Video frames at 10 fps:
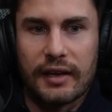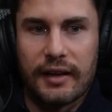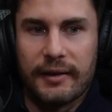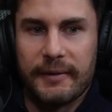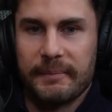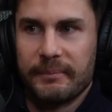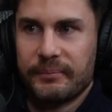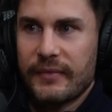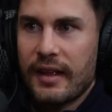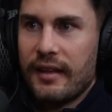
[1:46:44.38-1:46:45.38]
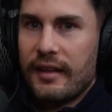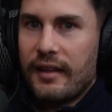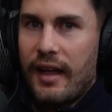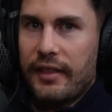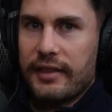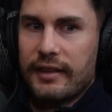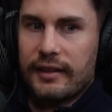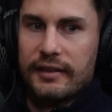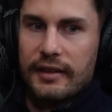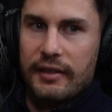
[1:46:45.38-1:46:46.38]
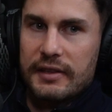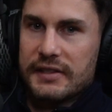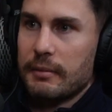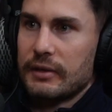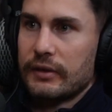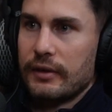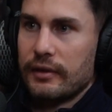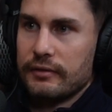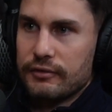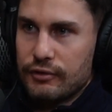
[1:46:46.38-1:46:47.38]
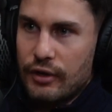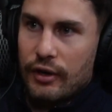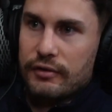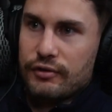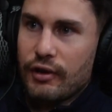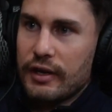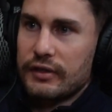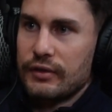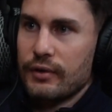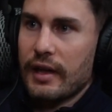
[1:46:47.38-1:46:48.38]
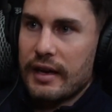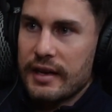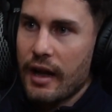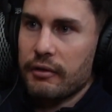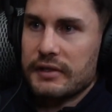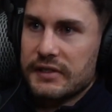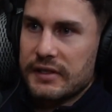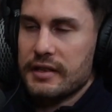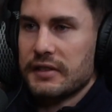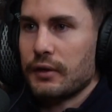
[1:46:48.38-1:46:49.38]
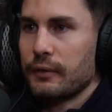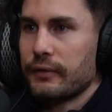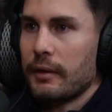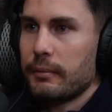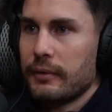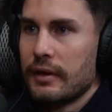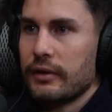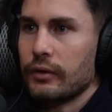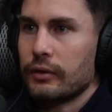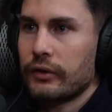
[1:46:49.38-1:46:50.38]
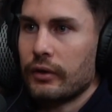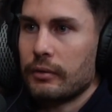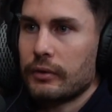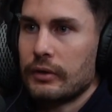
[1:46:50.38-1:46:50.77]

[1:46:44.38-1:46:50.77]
I think, there's something to, trying to do that now and set yourself up in the long term.